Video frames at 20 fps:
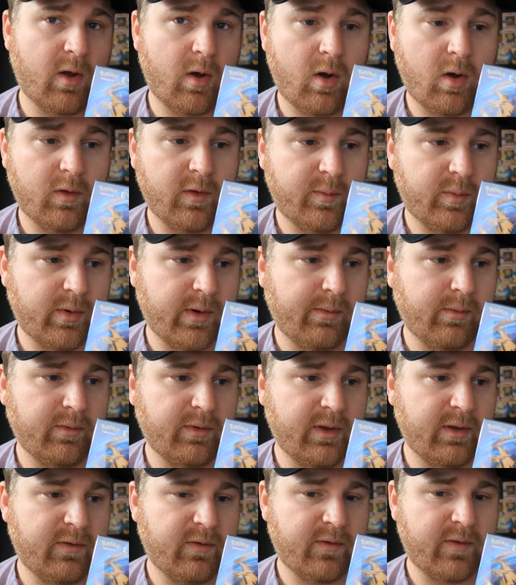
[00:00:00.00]
all the
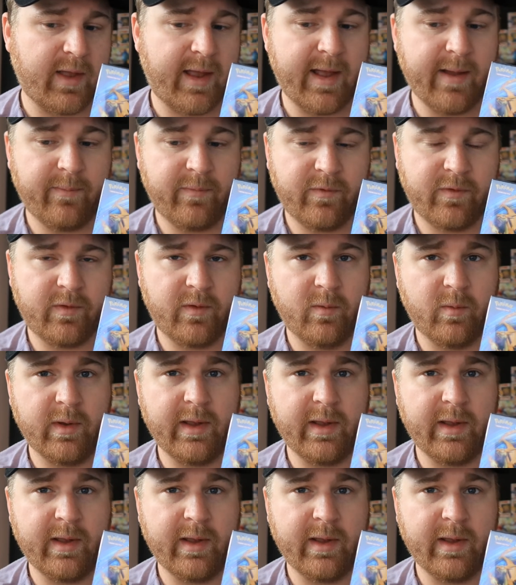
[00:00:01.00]
pre-release stamps.